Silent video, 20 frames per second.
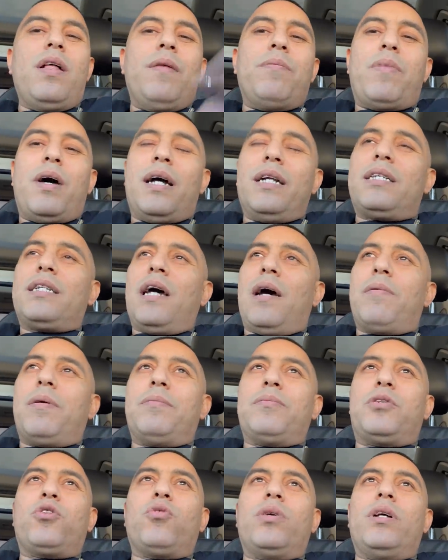by the time
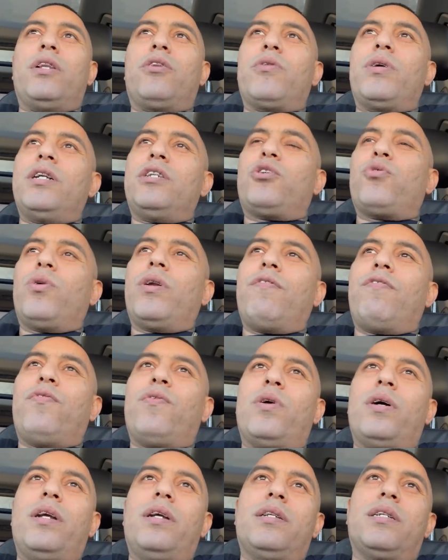I'm 23,
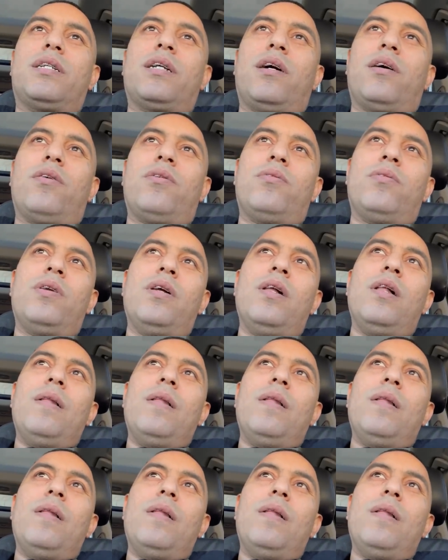24 years old,